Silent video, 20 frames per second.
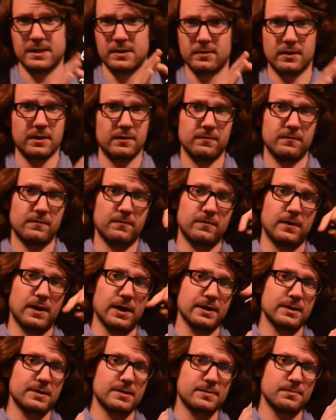you can
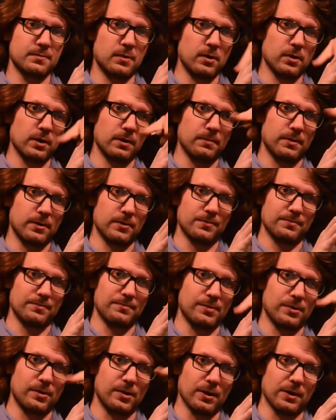find a smaller
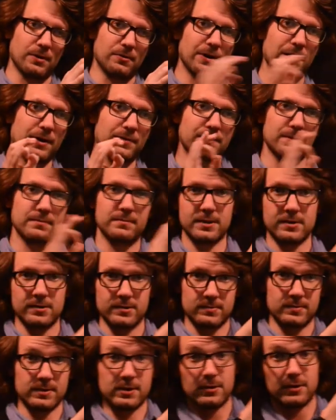ball around them
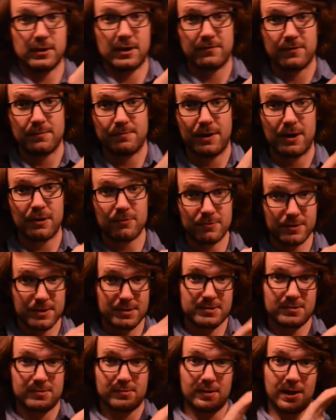because we don't have the boundary,
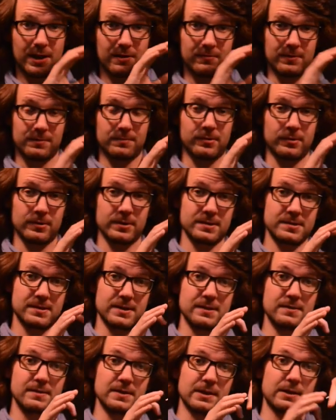so every point is
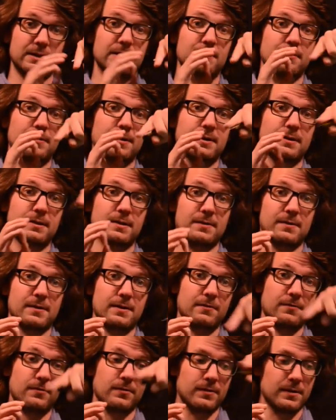in the interior, and
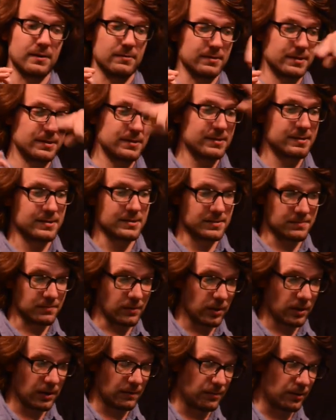therefore there exists a
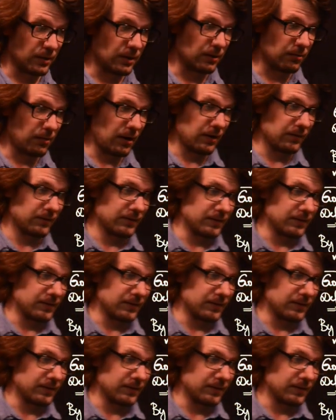smaller ball around